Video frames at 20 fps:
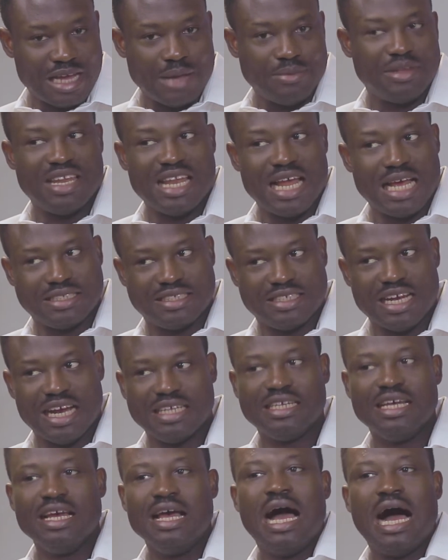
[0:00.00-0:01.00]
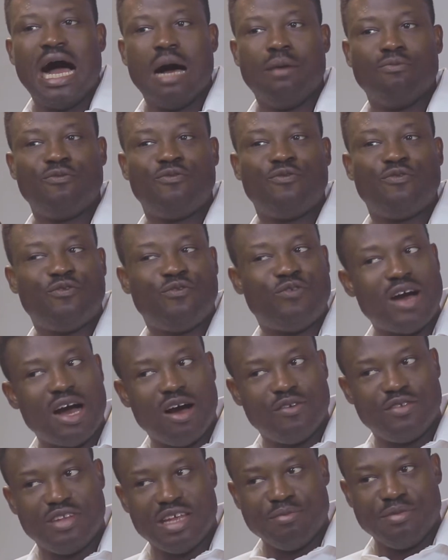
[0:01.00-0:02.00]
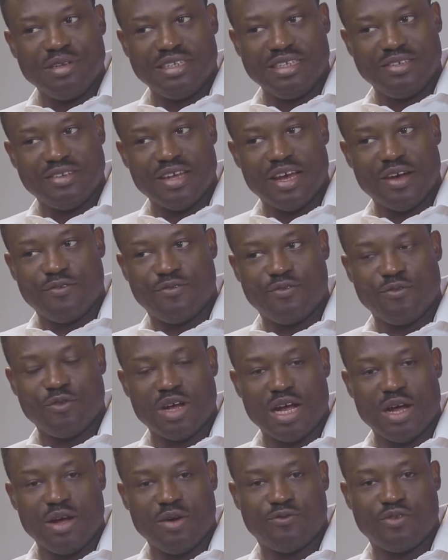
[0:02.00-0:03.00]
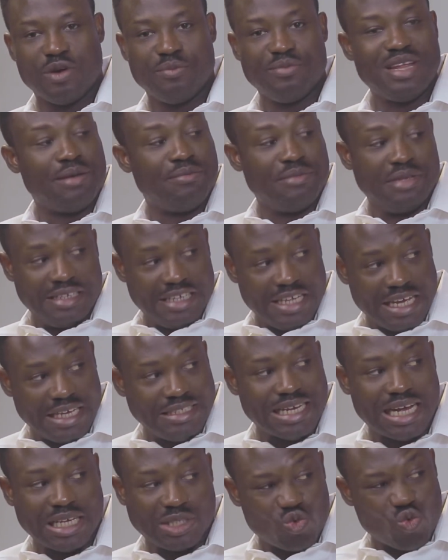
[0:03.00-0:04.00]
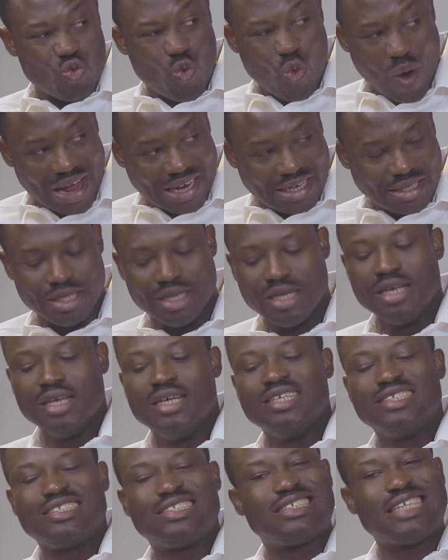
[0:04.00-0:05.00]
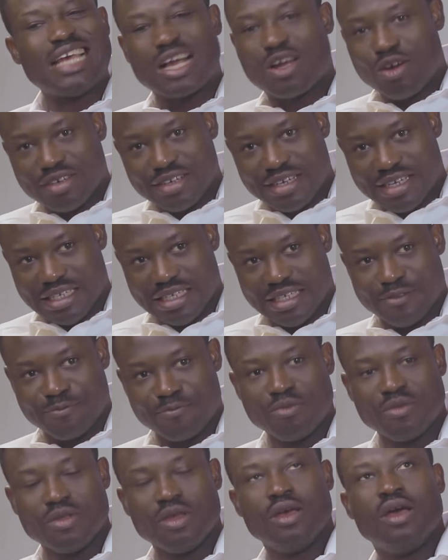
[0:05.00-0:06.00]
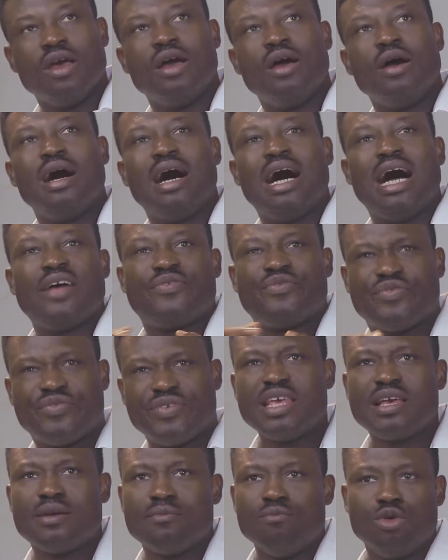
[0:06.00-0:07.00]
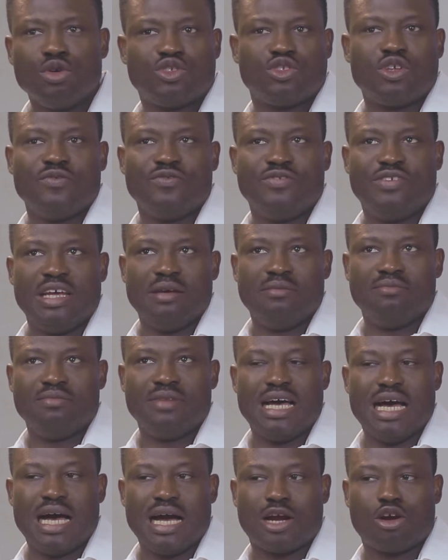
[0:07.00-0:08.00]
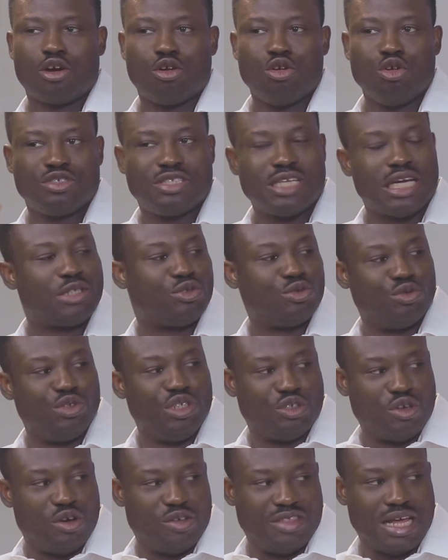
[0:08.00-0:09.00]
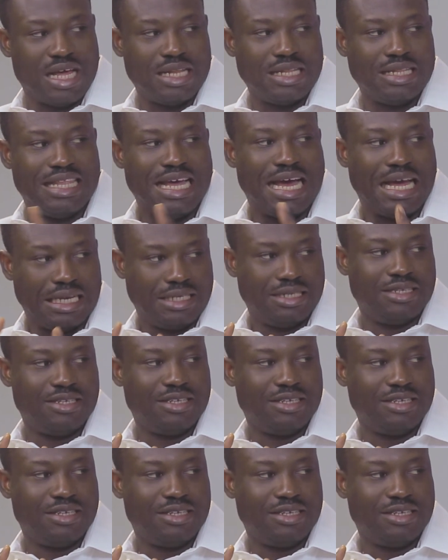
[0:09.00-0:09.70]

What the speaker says: I'm the last child. I'm far of them in from them in age. That's one. Secondly, I think most of them are closer to each other than